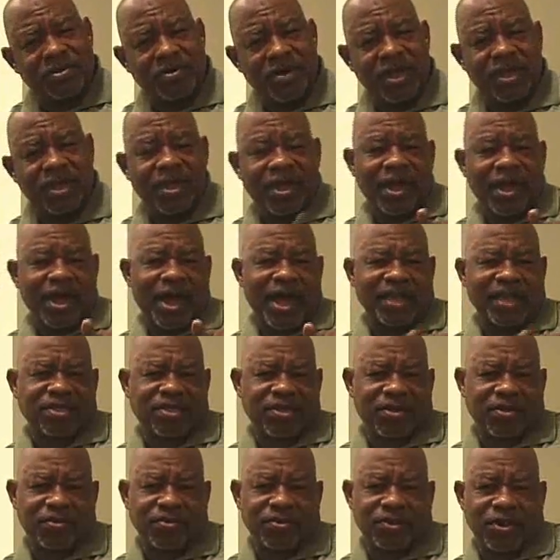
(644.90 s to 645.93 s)
what? I
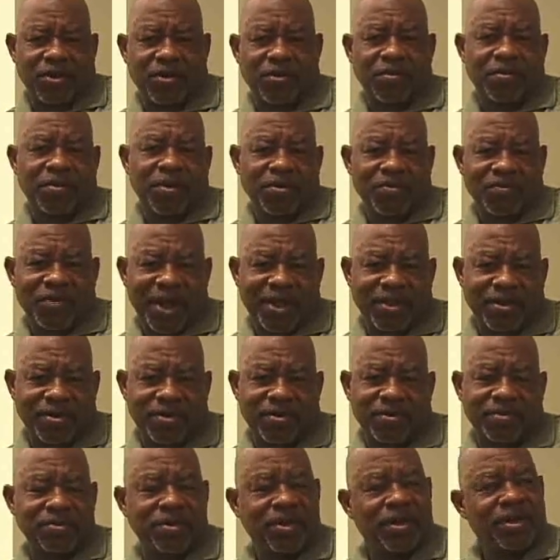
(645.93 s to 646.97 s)
sold dope right
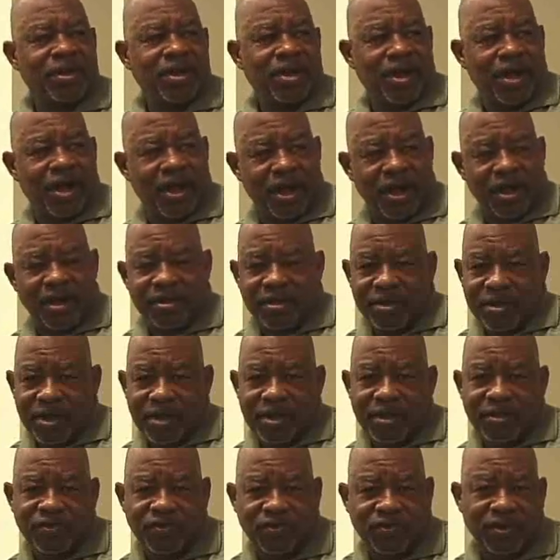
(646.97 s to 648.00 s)
on
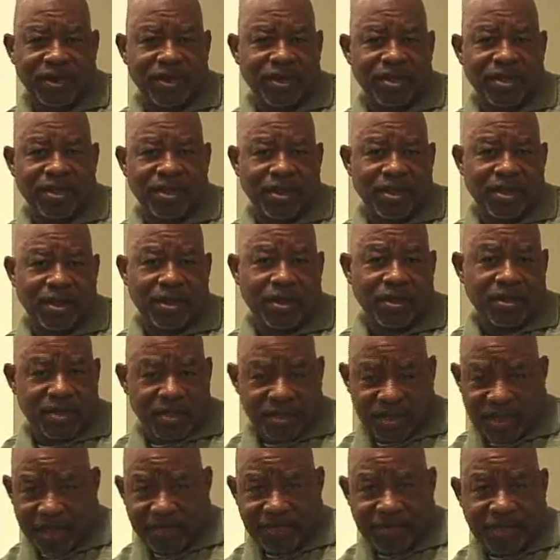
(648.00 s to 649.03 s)
Street
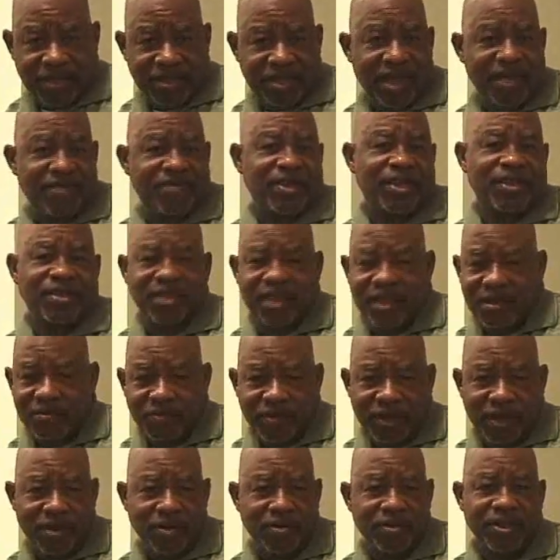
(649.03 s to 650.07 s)
77th, and
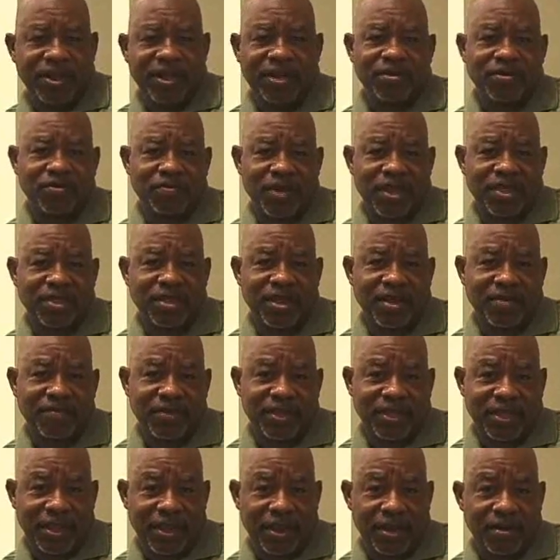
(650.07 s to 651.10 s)
we're going to leave the rest of
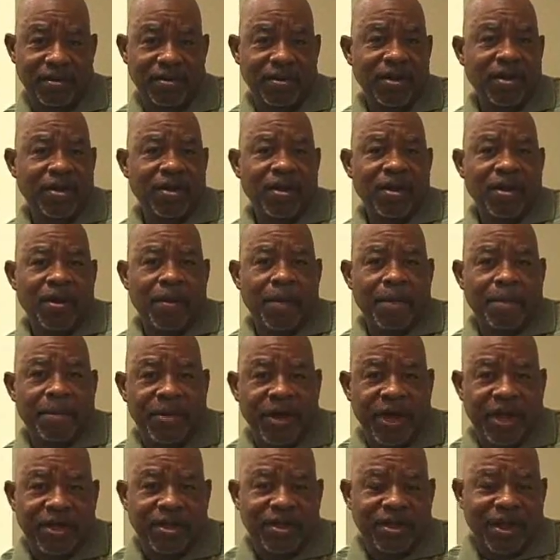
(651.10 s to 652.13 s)
it there.
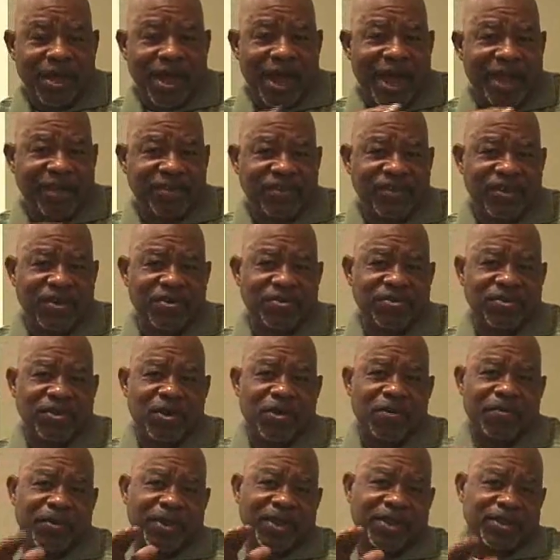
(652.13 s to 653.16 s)
But I sold
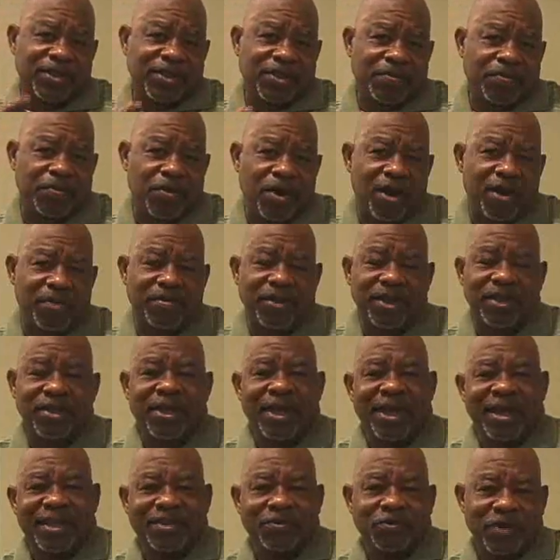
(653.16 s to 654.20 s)
dope in an apartment
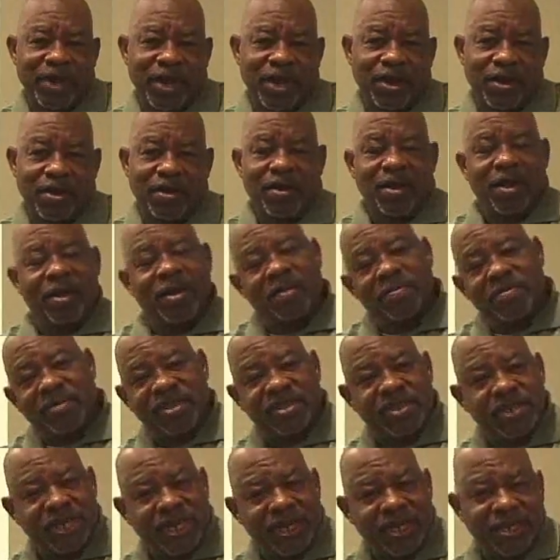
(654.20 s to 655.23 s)
where Miss
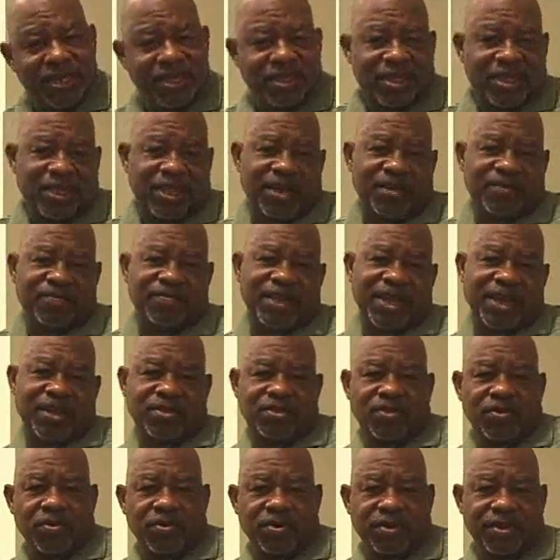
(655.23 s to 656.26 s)
Jenkins lived next
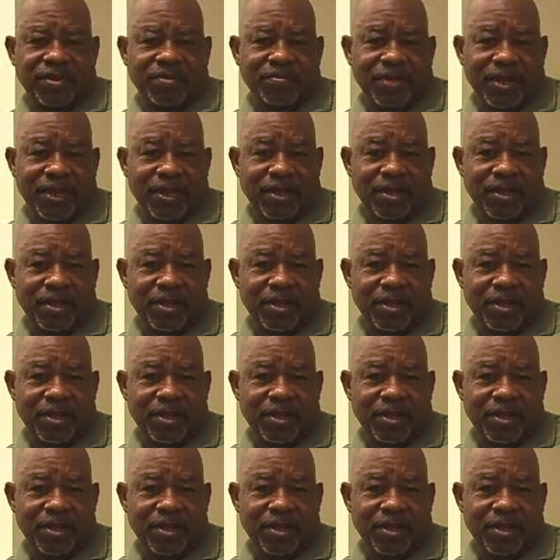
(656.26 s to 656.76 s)
door to me.